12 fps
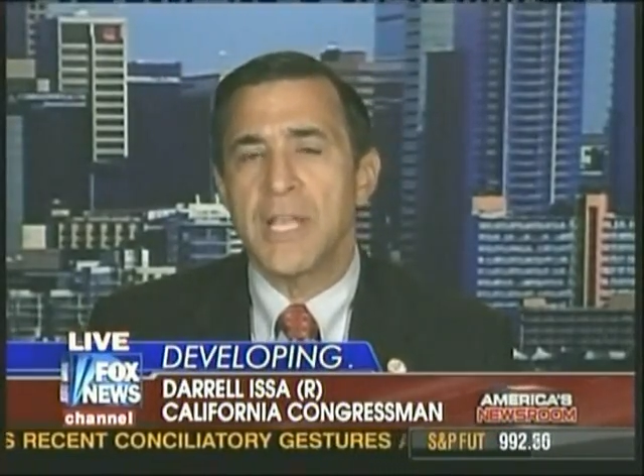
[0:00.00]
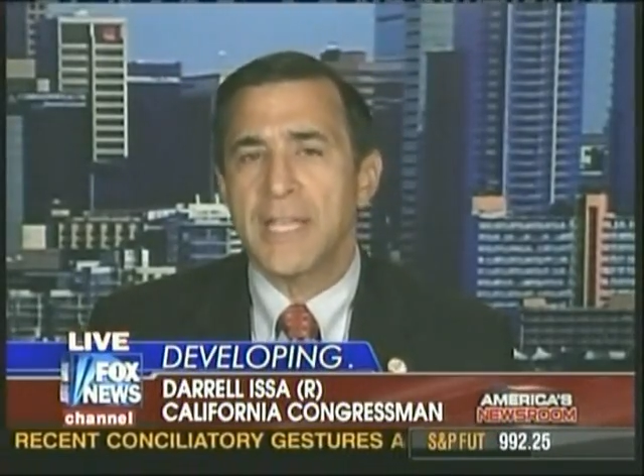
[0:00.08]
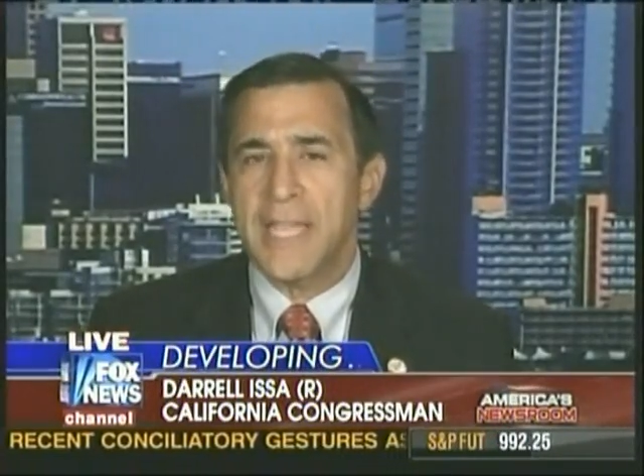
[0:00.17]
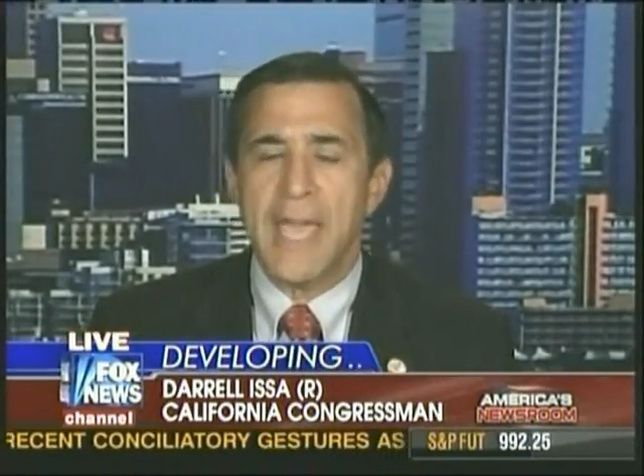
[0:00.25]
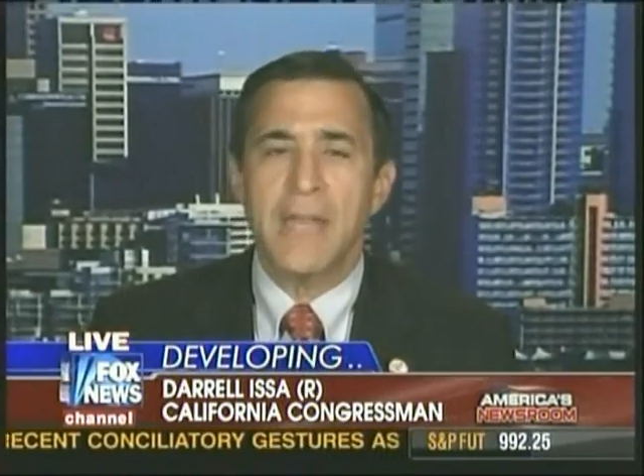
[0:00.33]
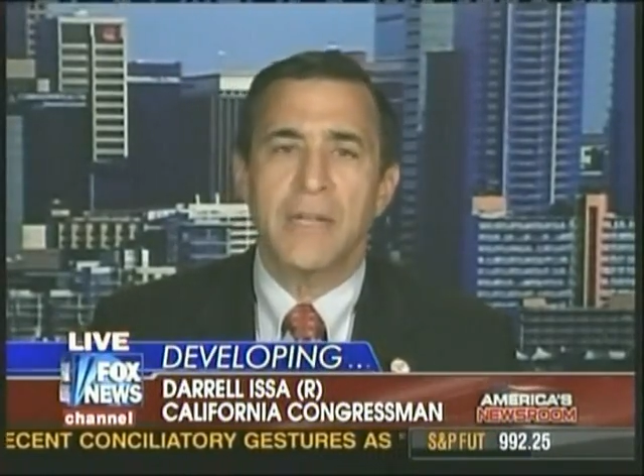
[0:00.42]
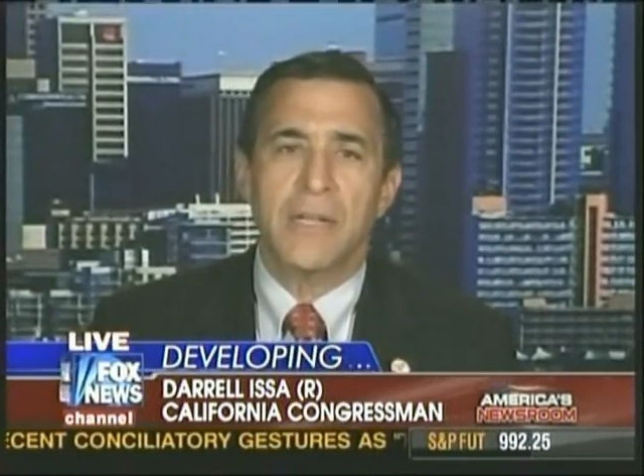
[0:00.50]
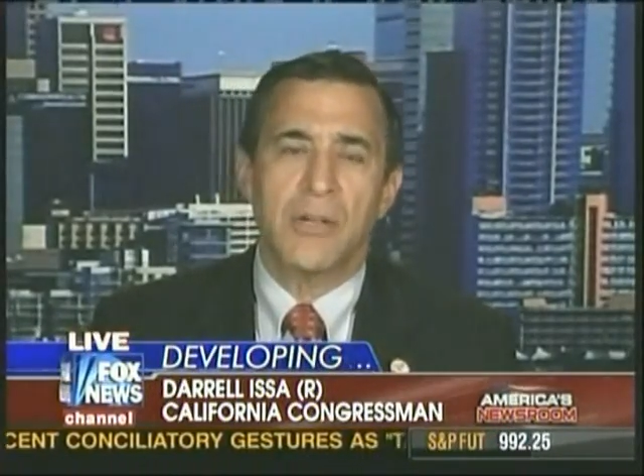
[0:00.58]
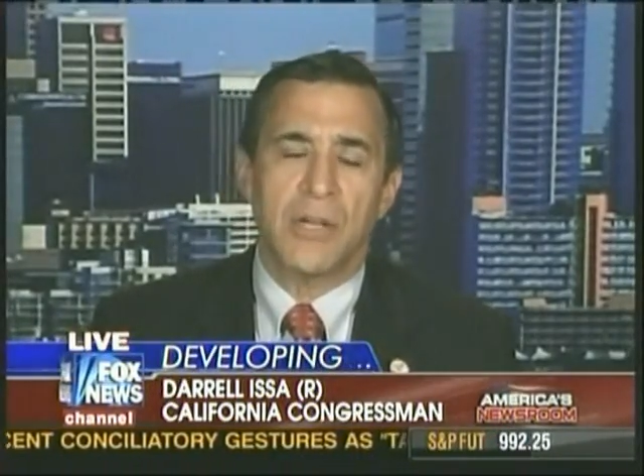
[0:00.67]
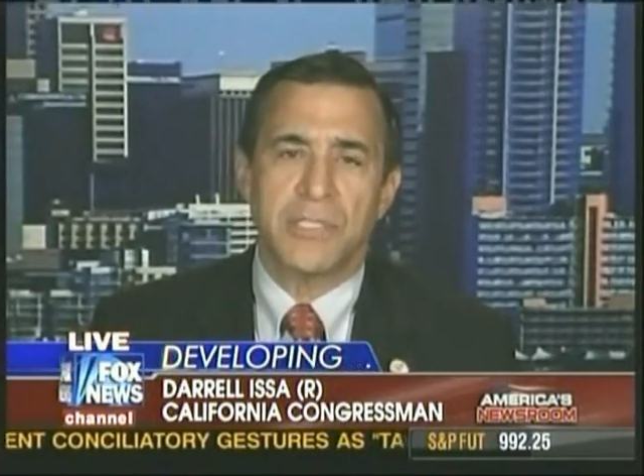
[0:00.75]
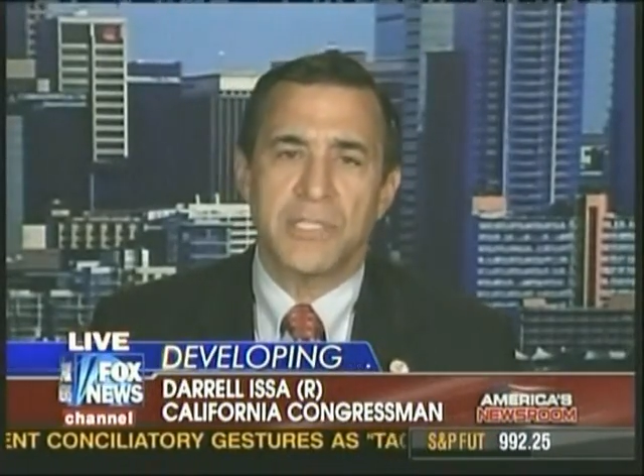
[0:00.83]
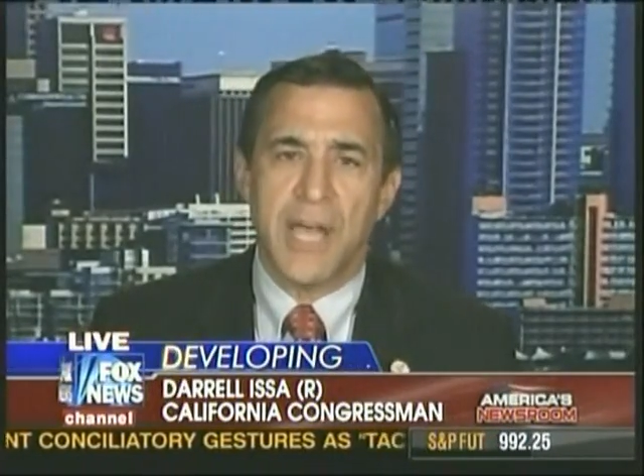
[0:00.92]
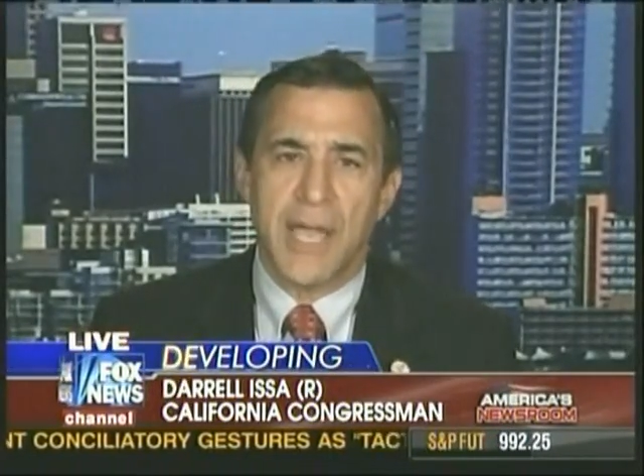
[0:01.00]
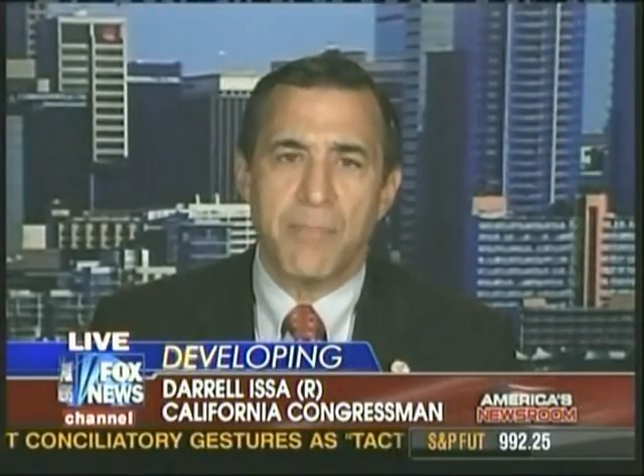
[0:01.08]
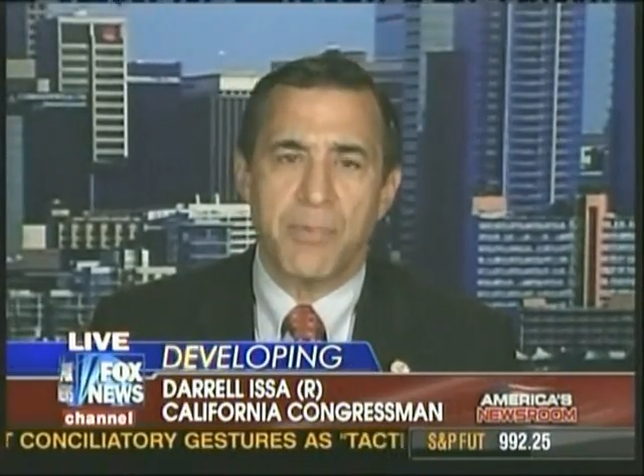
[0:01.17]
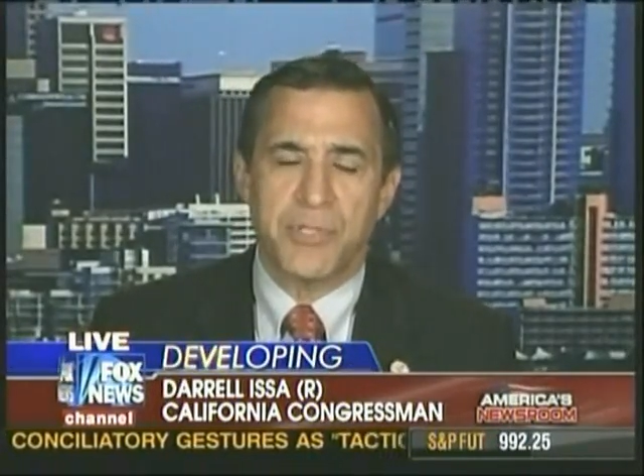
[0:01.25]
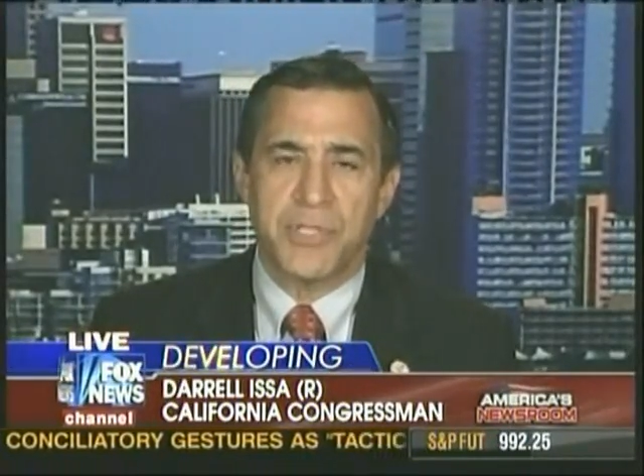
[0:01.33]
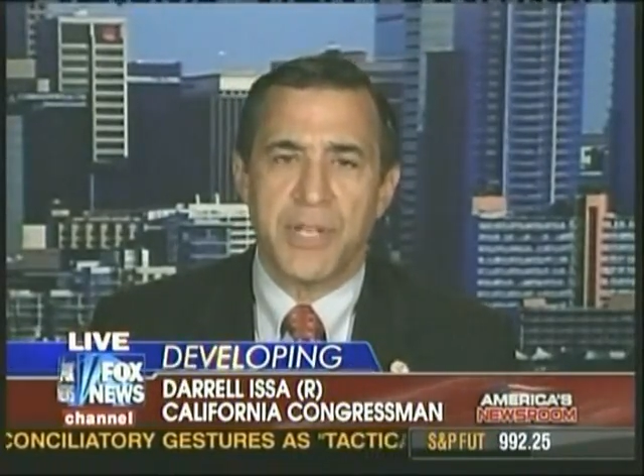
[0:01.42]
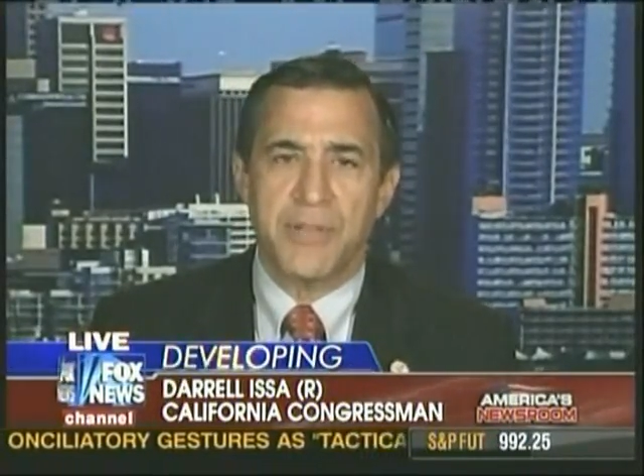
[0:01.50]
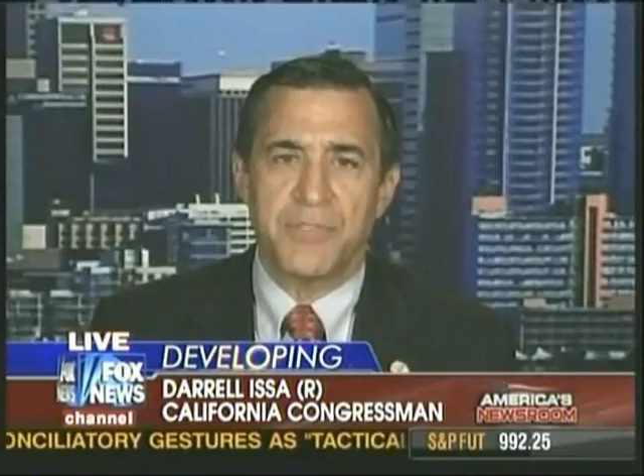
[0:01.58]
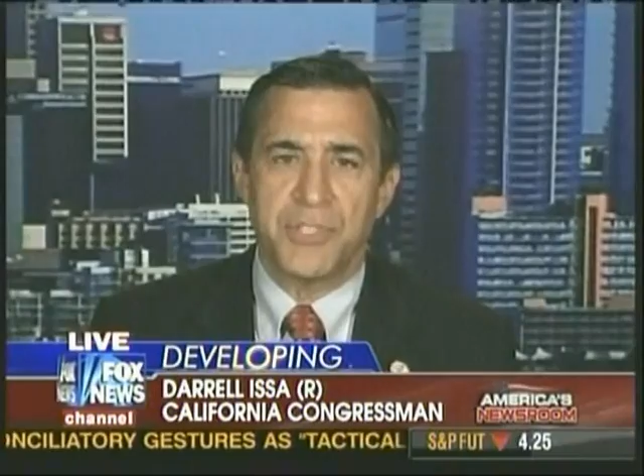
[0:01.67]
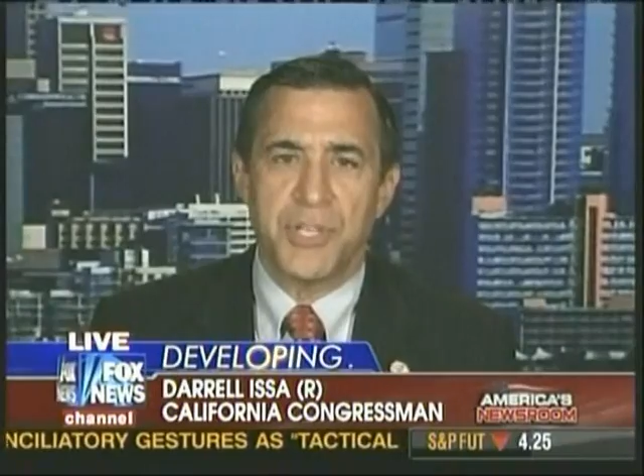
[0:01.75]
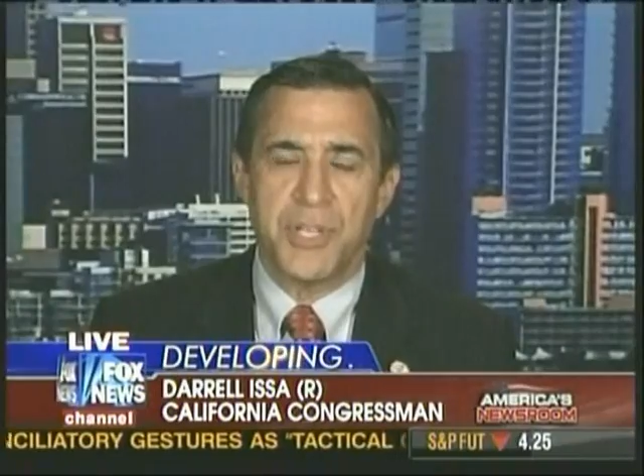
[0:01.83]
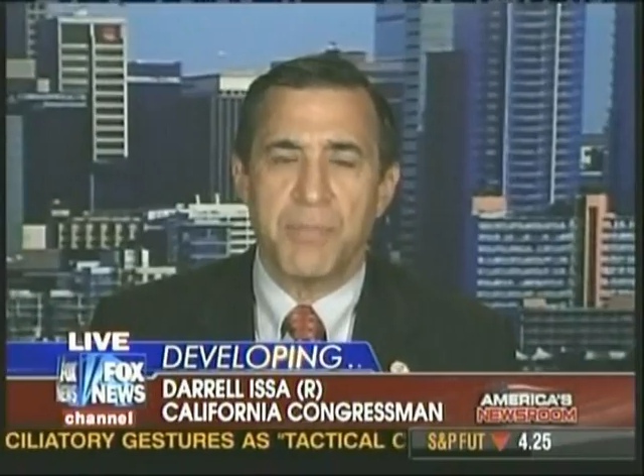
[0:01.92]
Canada costs 9% of
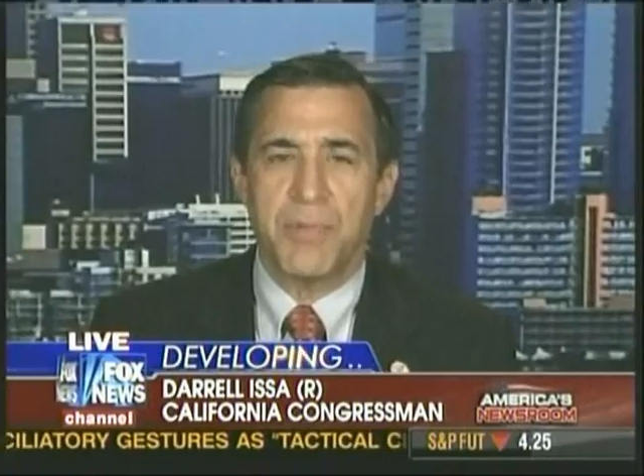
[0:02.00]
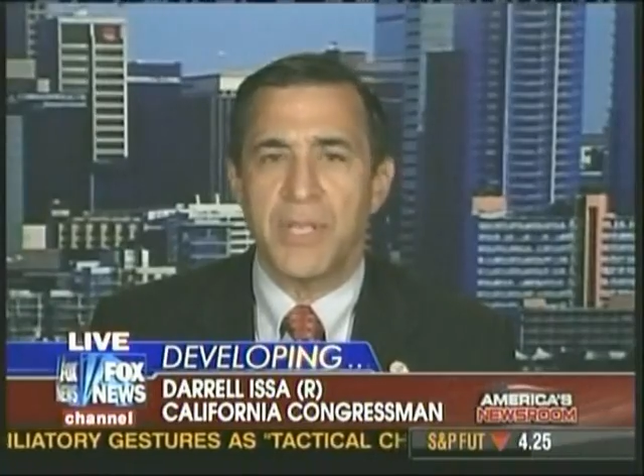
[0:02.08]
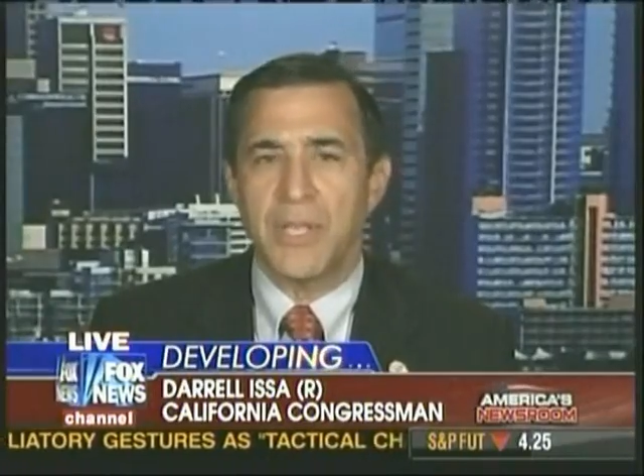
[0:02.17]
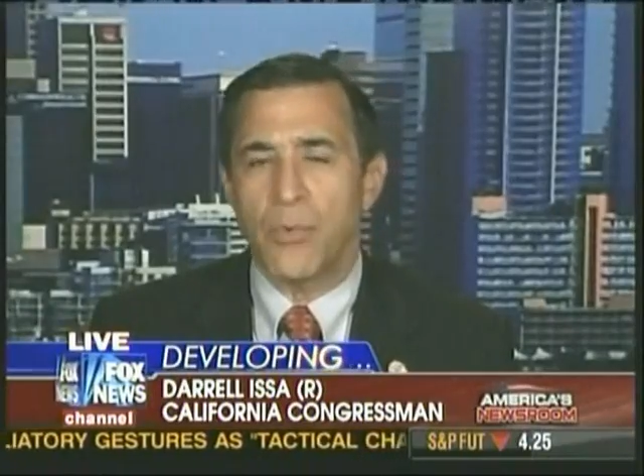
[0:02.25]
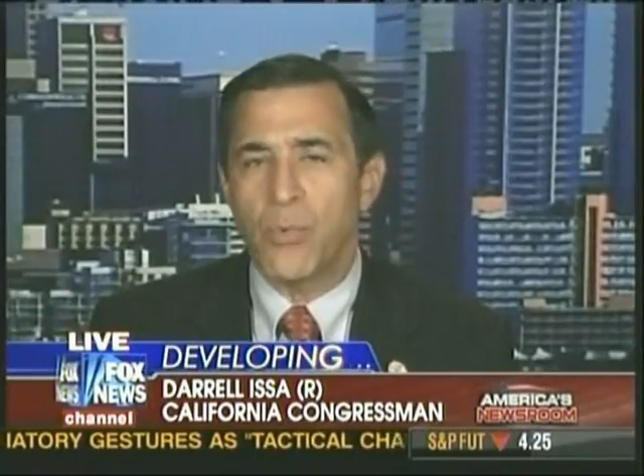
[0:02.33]
GDP.